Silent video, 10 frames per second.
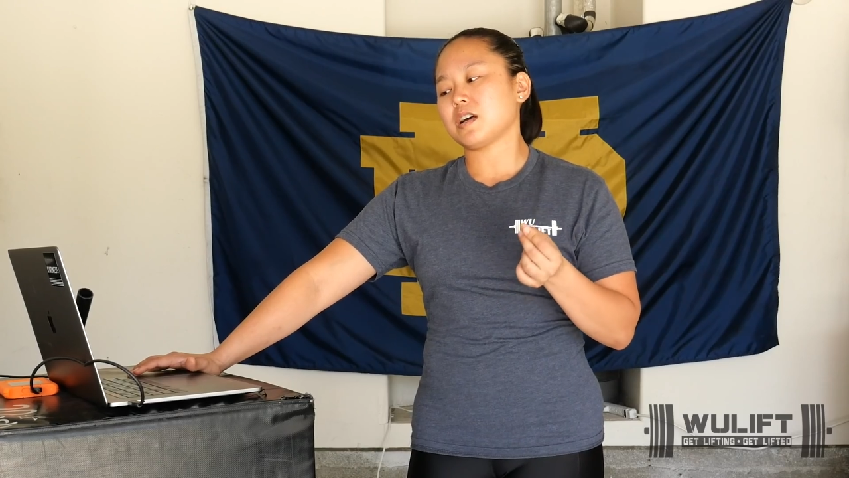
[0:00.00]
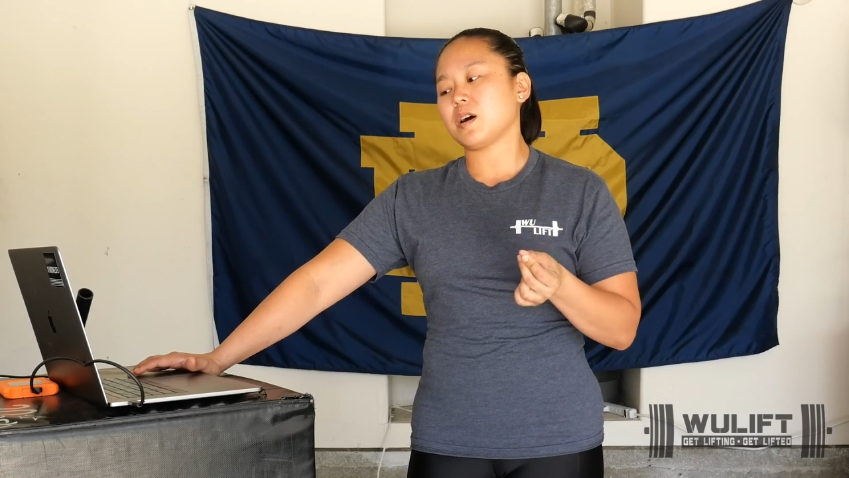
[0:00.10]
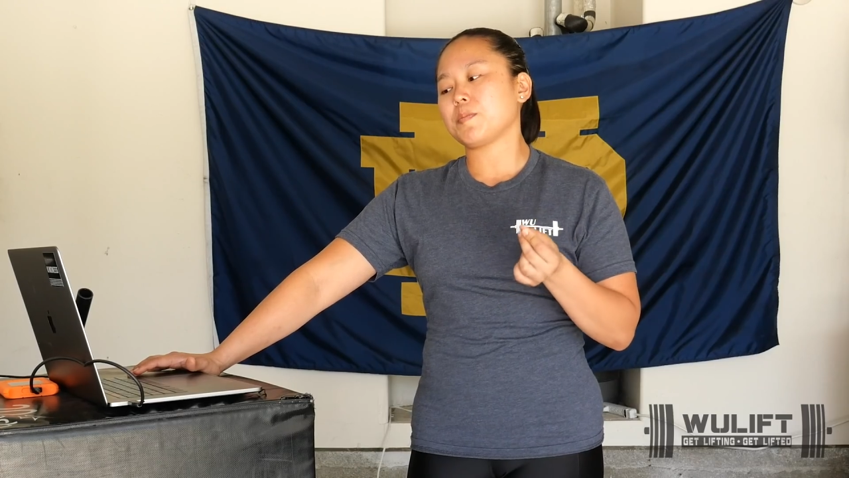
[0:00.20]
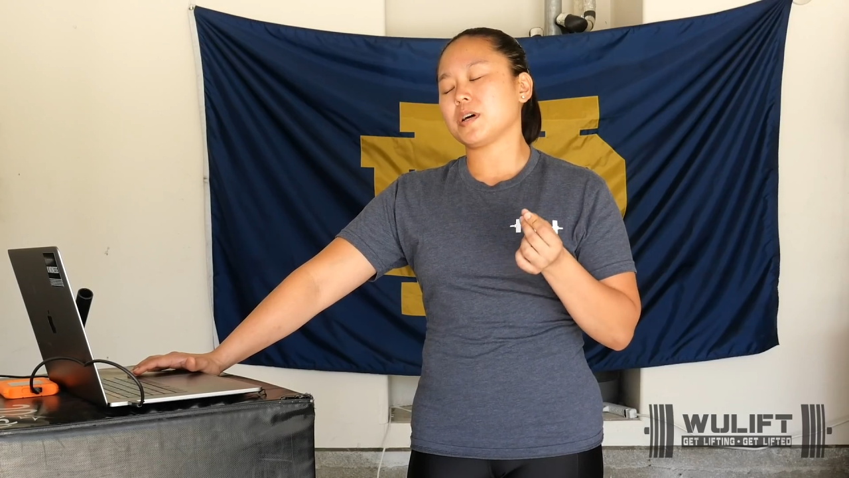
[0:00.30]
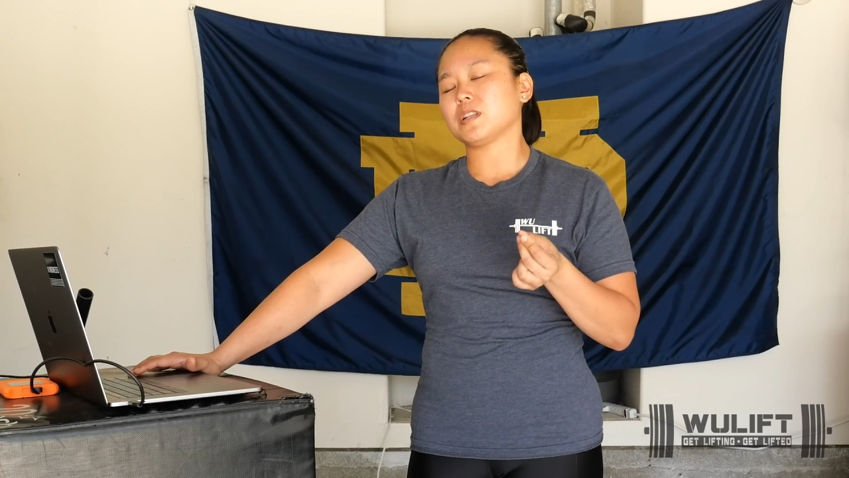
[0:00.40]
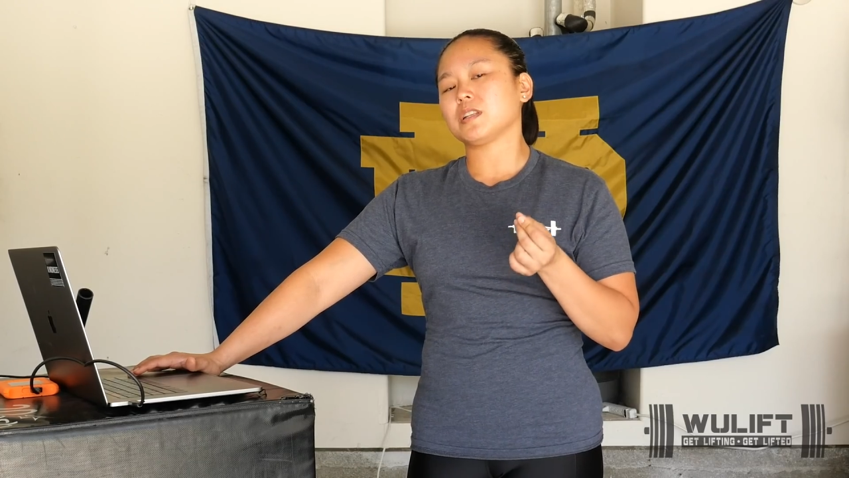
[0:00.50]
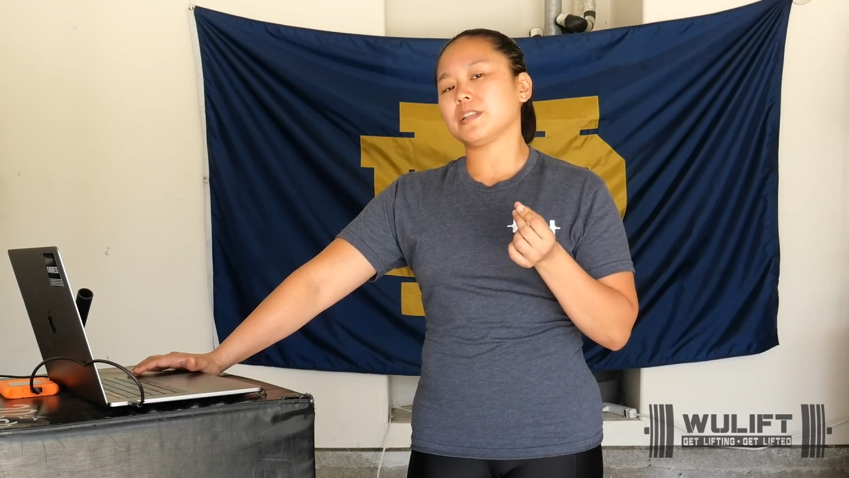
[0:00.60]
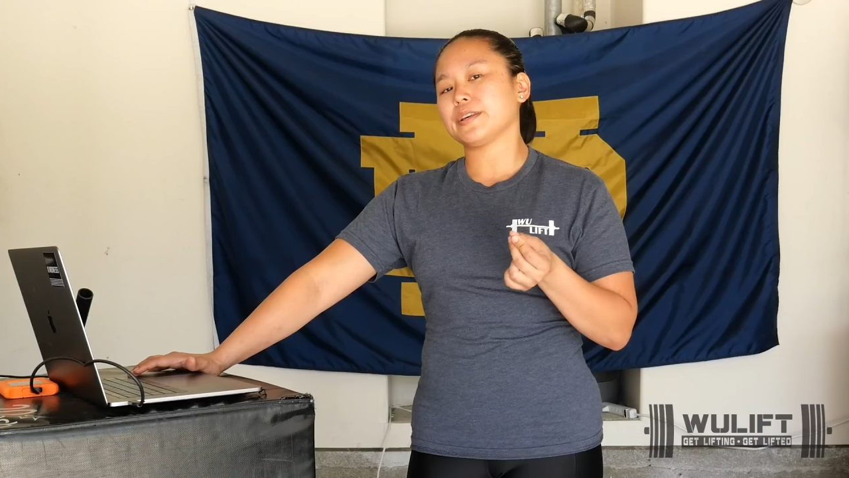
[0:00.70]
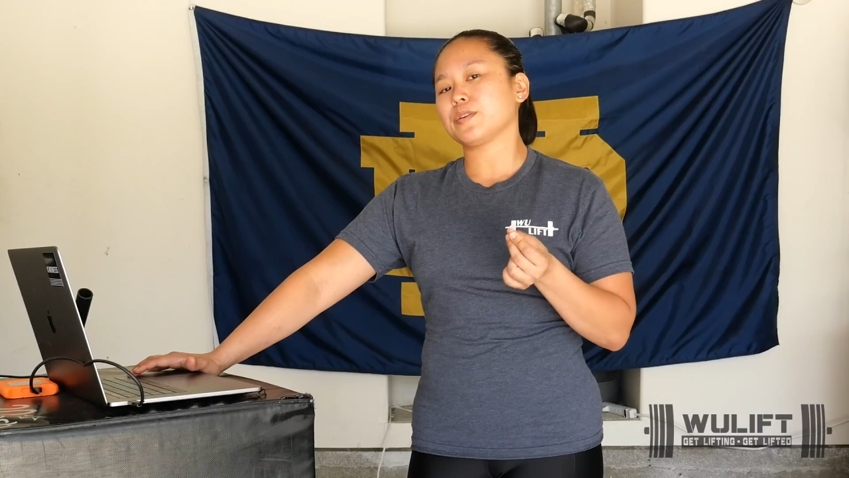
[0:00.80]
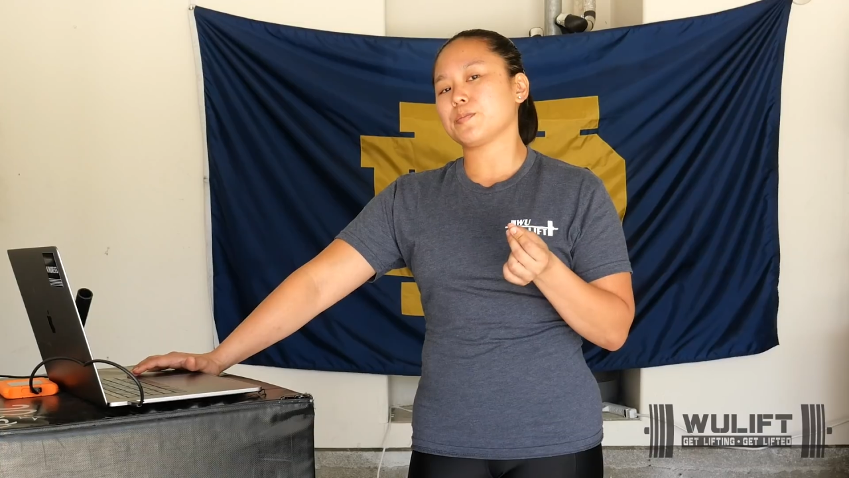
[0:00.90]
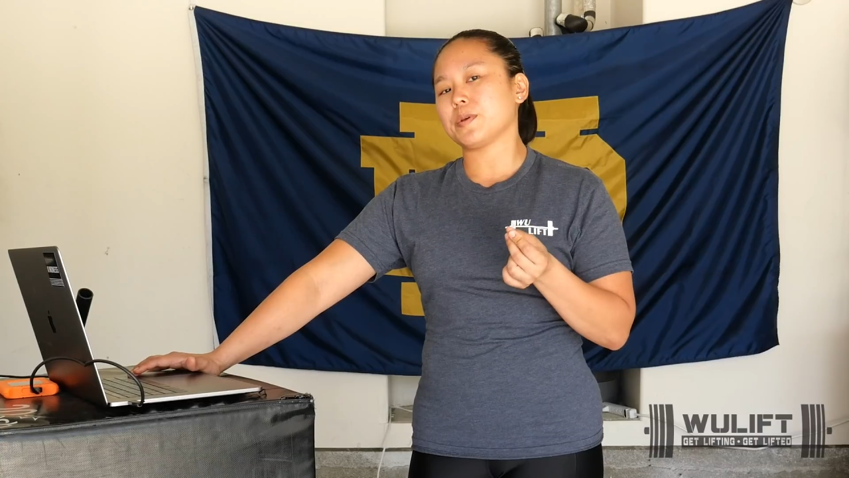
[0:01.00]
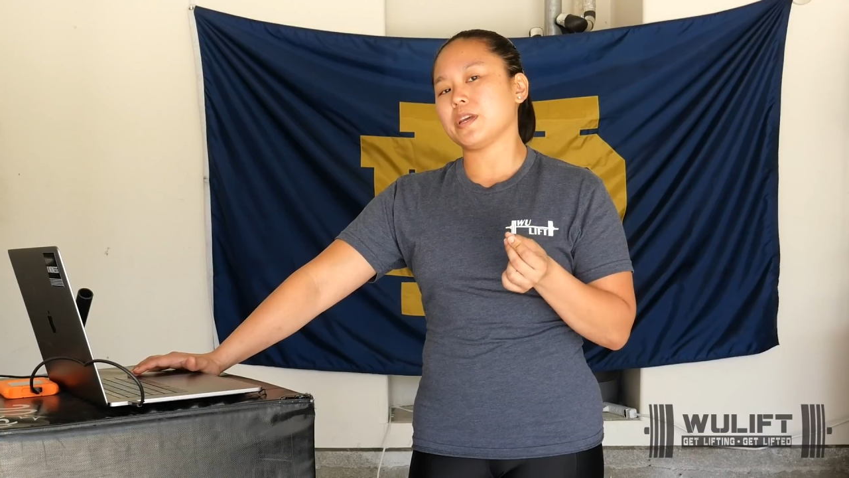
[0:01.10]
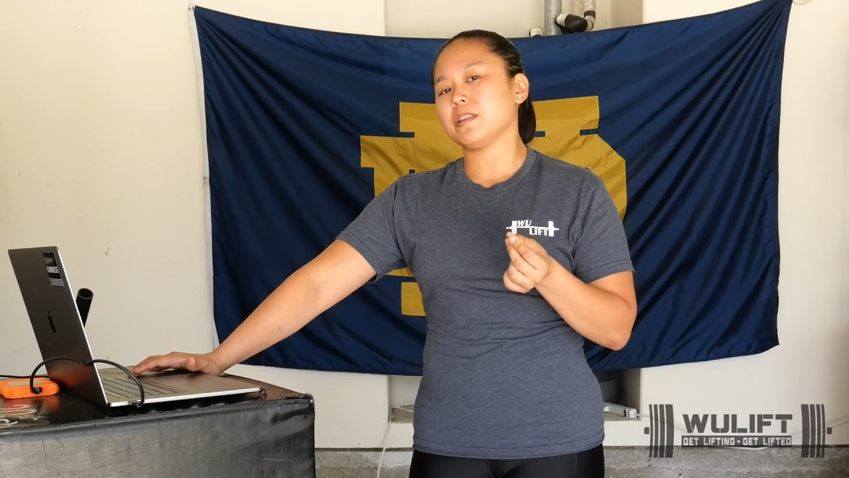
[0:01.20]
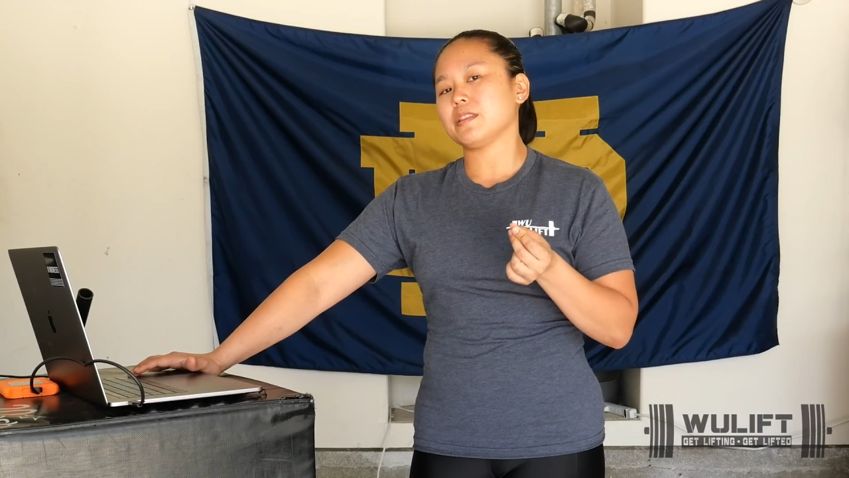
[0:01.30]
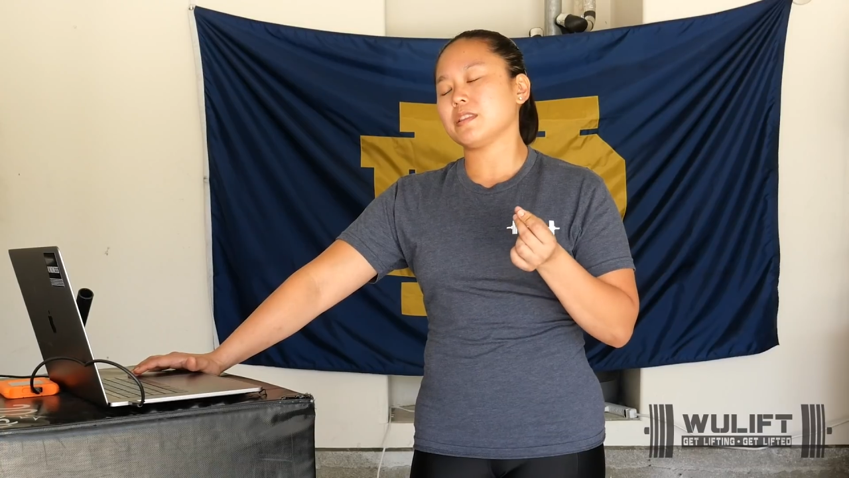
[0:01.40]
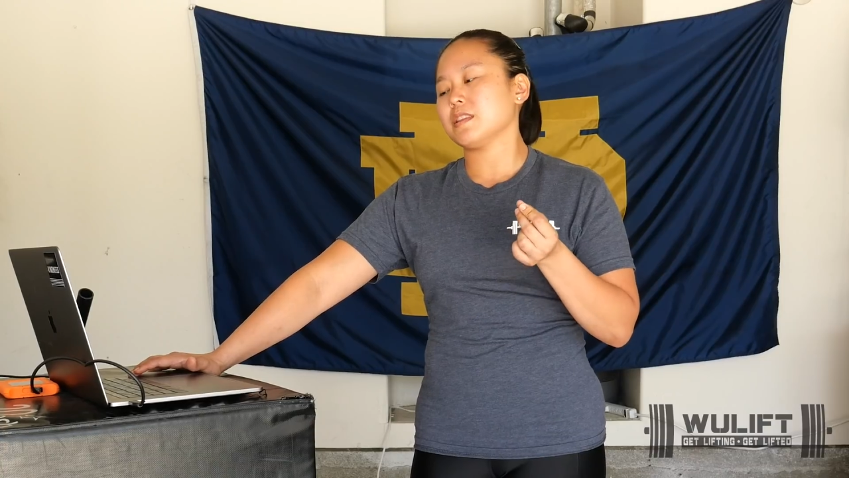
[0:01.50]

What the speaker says: up a little bit